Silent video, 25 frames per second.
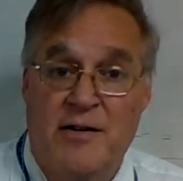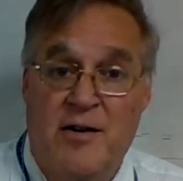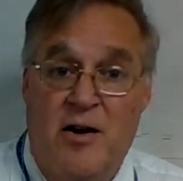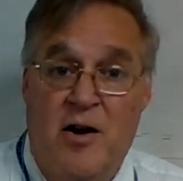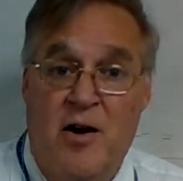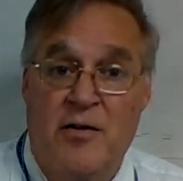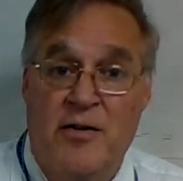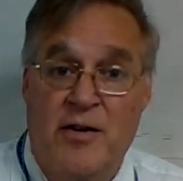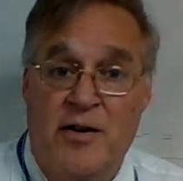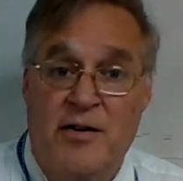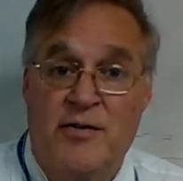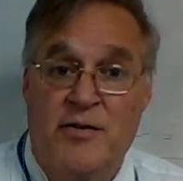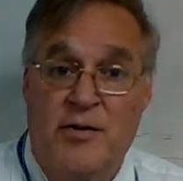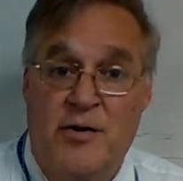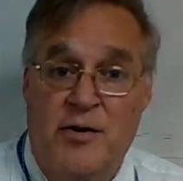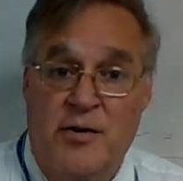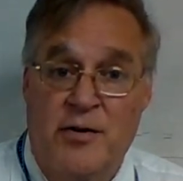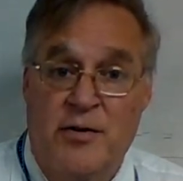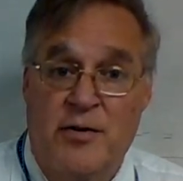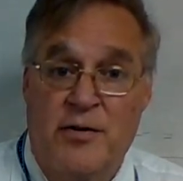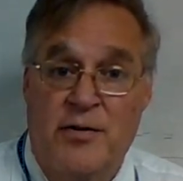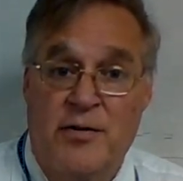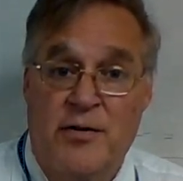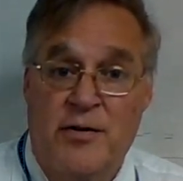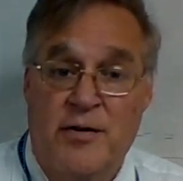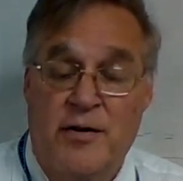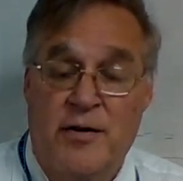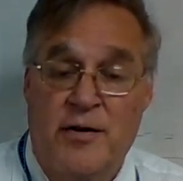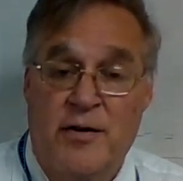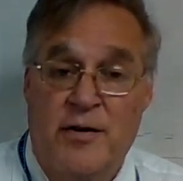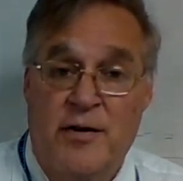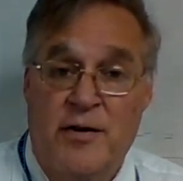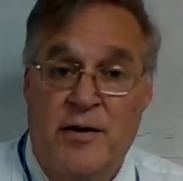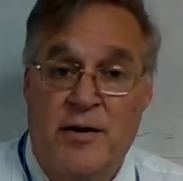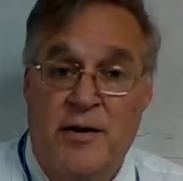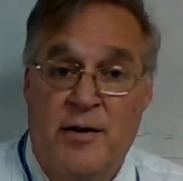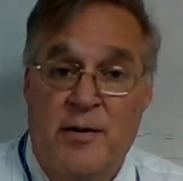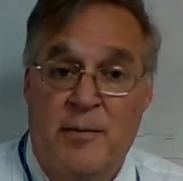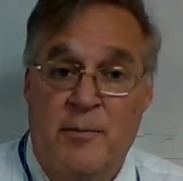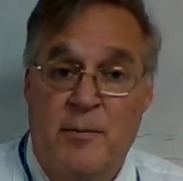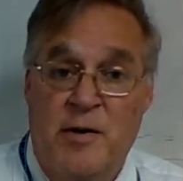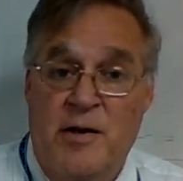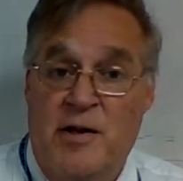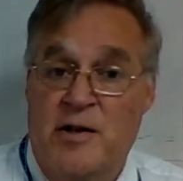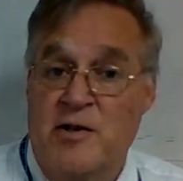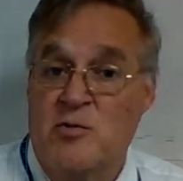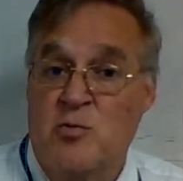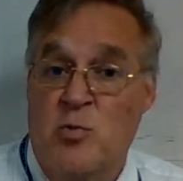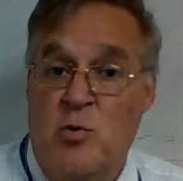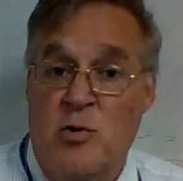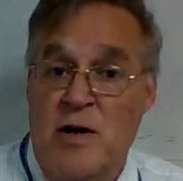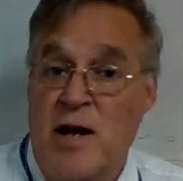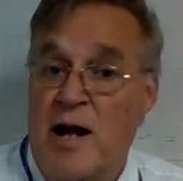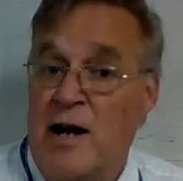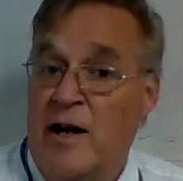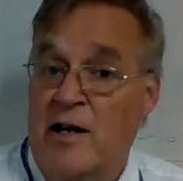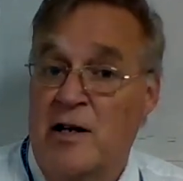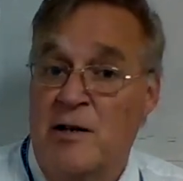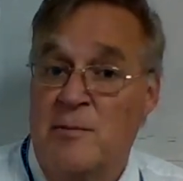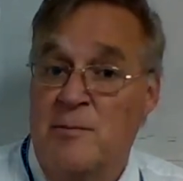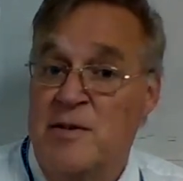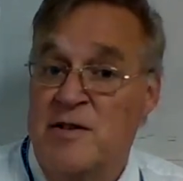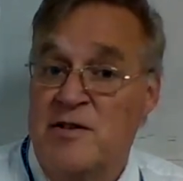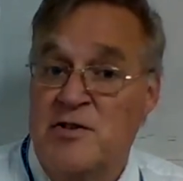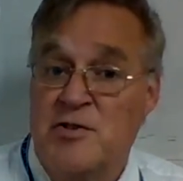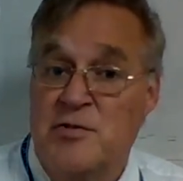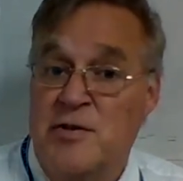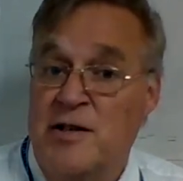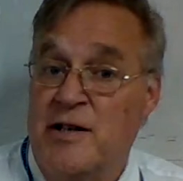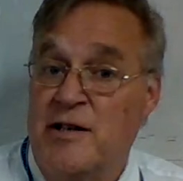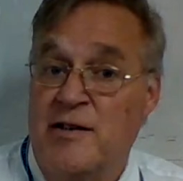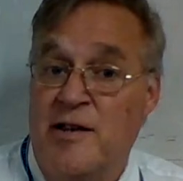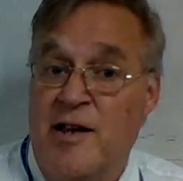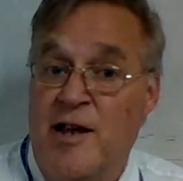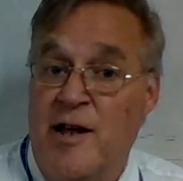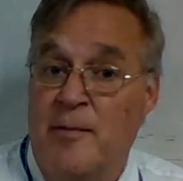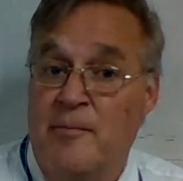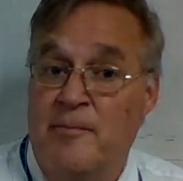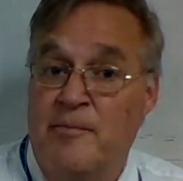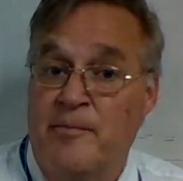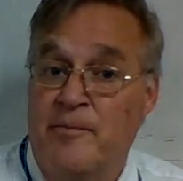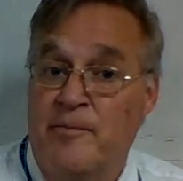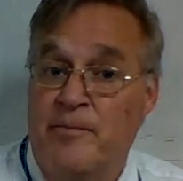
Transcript: on this earth, because we're not going to mistreat them.